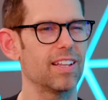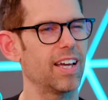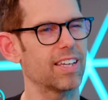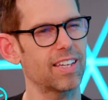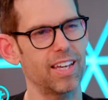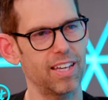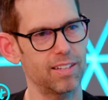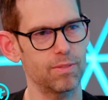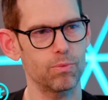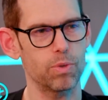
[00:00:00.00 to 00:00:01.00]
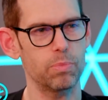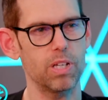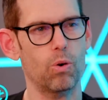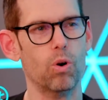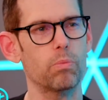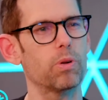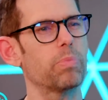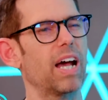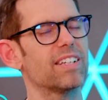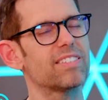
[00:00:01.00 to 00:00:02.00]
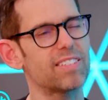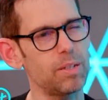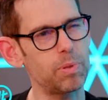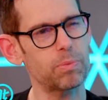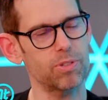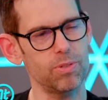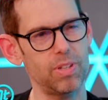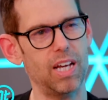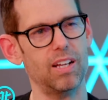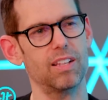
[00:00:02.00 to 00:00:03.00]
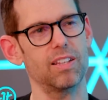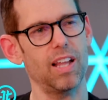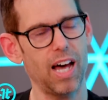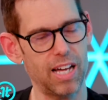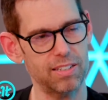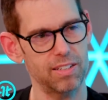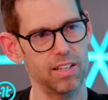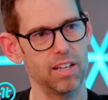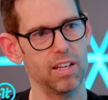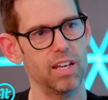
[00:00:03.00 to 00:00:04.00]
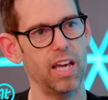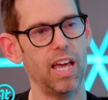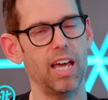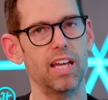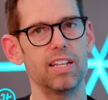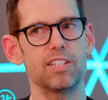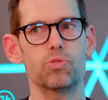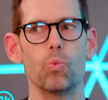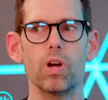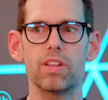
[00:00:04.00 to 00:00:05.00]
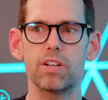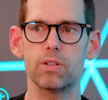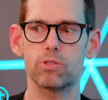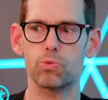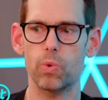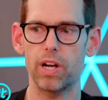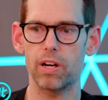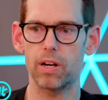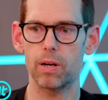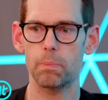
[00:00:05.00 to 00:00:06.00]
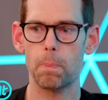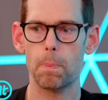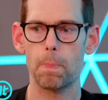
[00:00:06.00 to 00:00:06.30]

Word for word: like it would be horrible. But I see people do that a lot. And it's one of those where